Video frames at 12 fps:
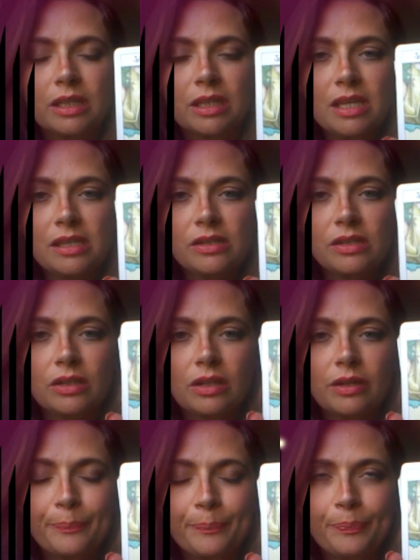this
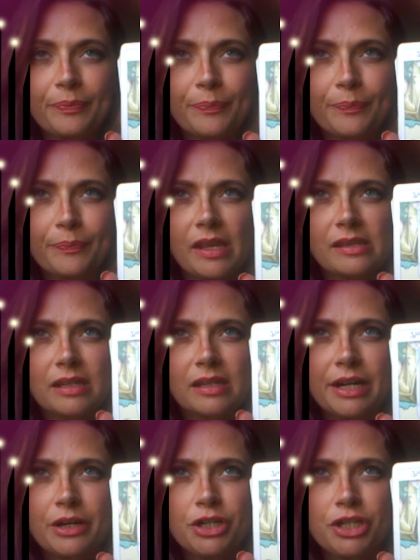is an
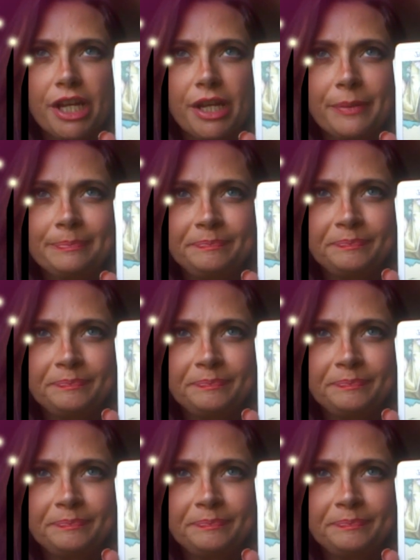energy